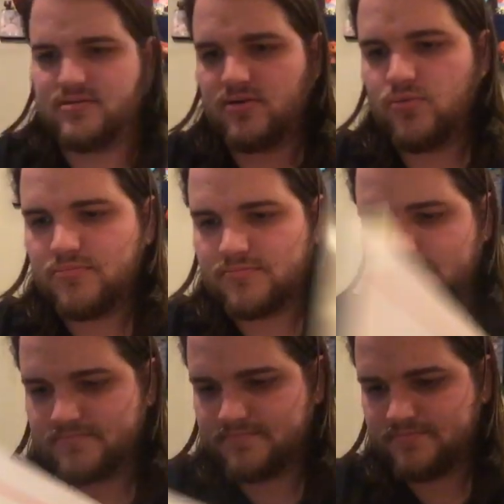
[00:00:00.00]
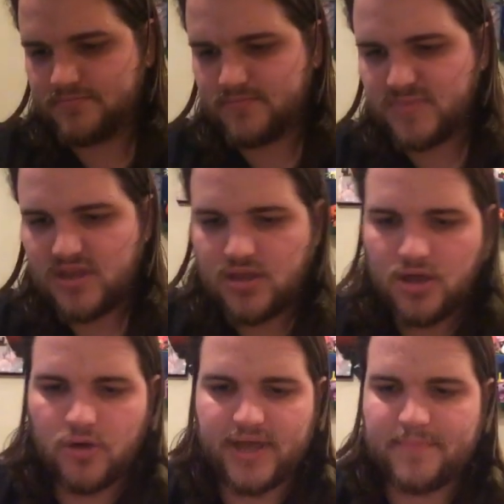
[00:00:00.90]
Oh.
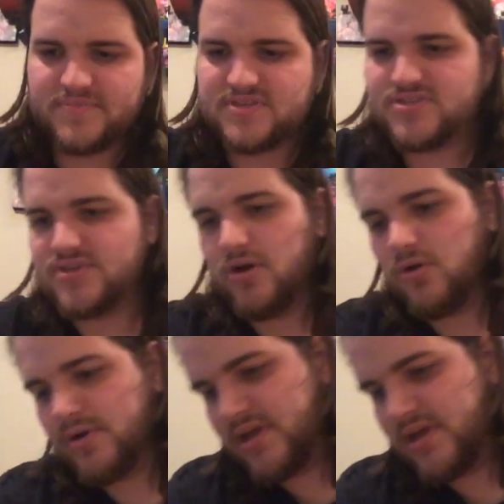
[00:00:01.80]
Okay, so